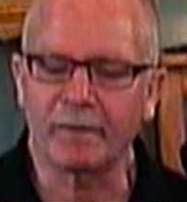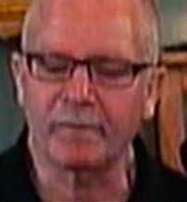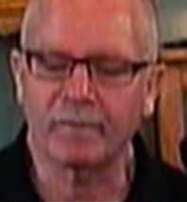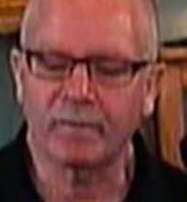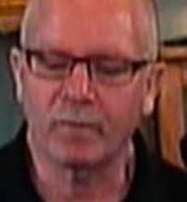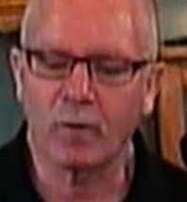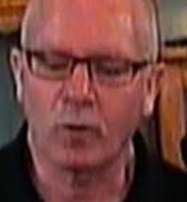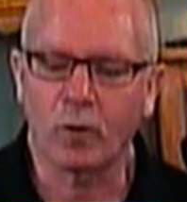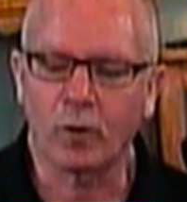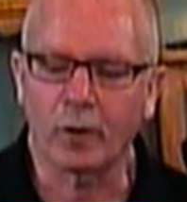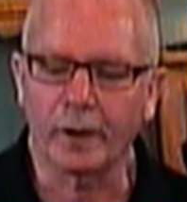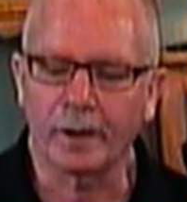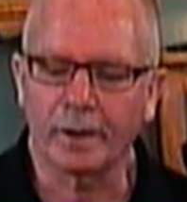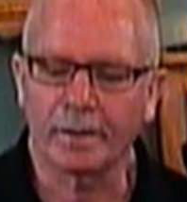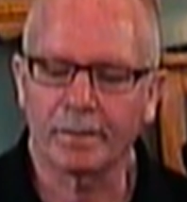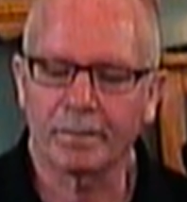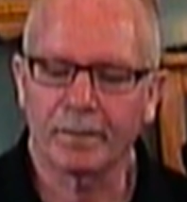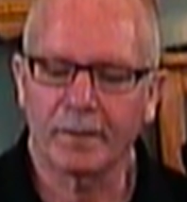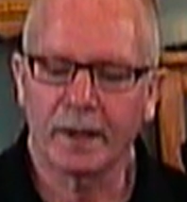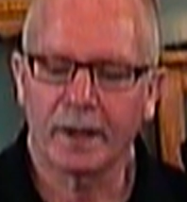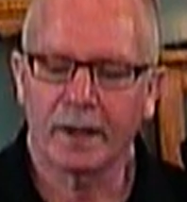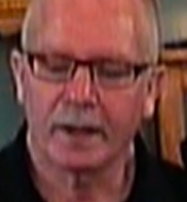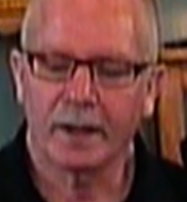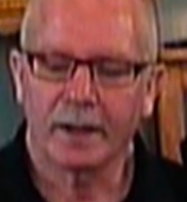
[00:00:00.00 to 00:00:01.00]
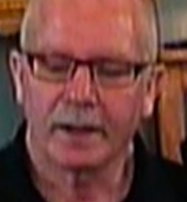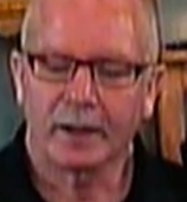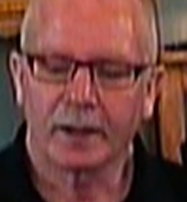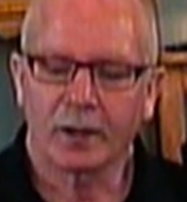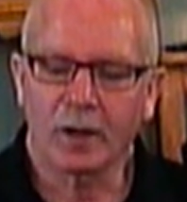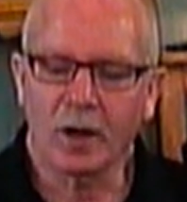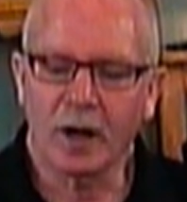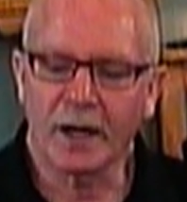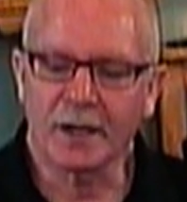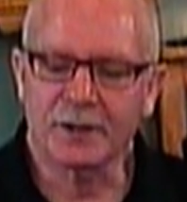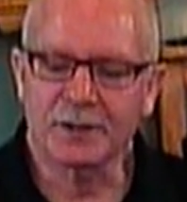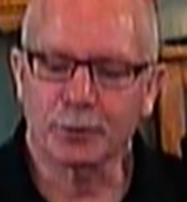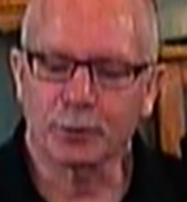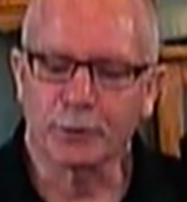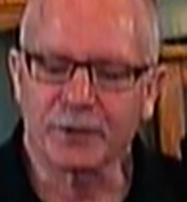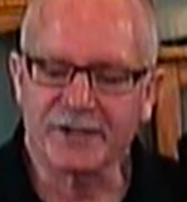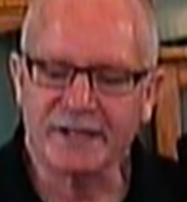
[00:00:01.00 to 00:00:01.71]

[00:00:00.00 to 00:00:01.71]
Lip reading: but for, God's